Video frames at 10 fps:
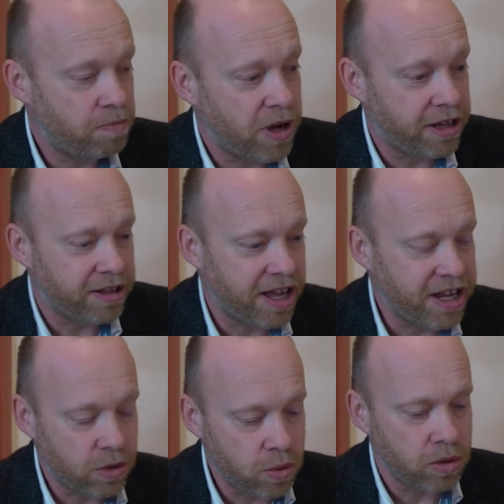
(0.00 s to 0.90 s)
But
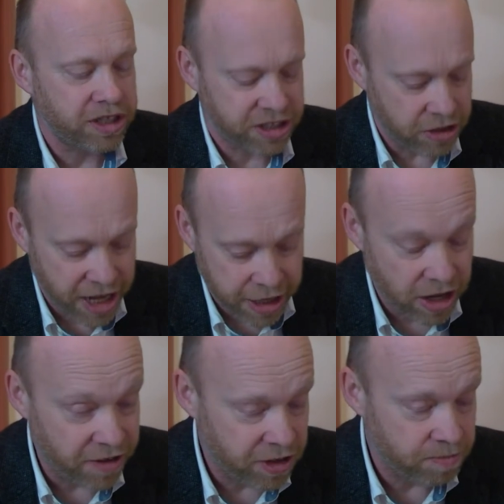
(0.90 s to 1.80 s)

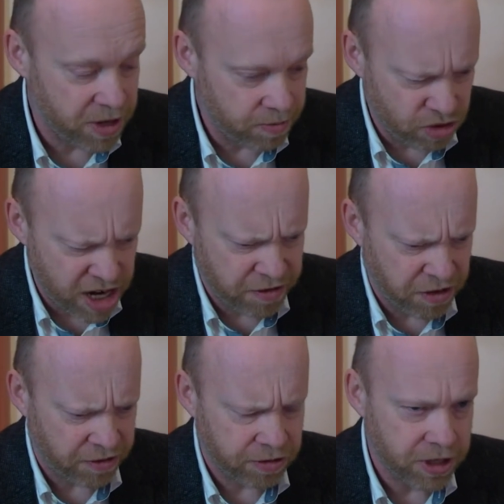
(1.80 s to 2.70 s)
you have to be brave,
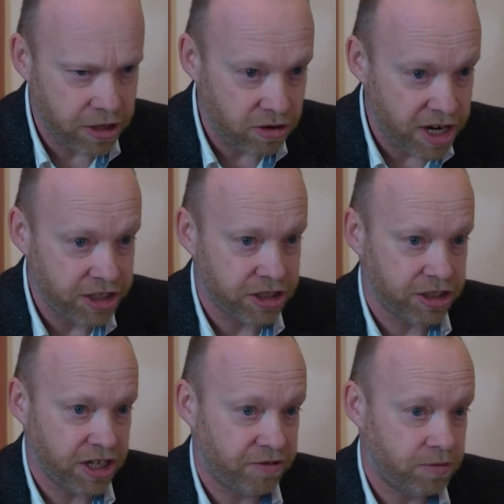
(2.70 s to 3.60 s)
you have to be
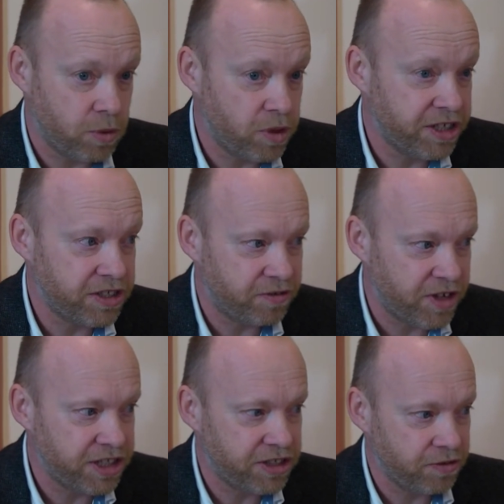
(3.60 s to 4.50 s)
courageous, you have to be willing to
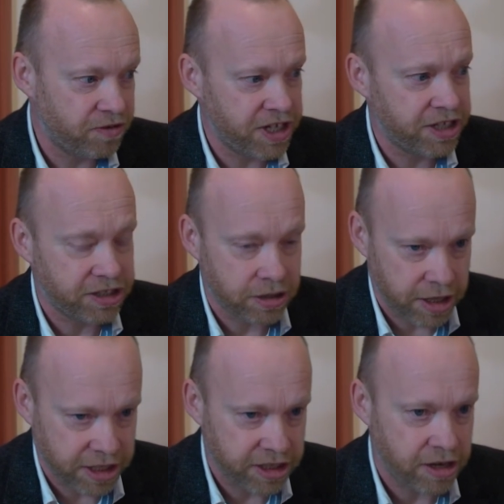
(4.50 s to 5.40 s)
face your fears, your
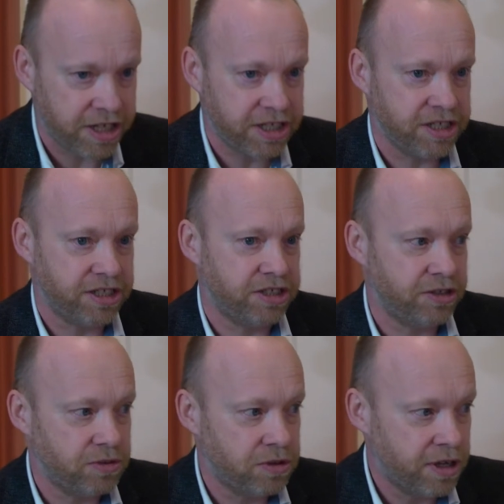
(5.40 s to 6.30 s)
anxieties,
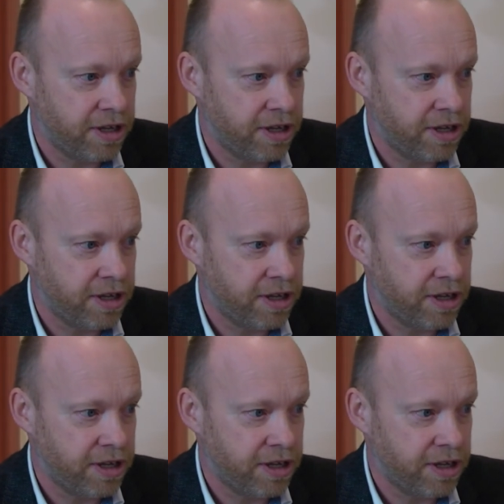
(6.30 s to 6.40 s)
your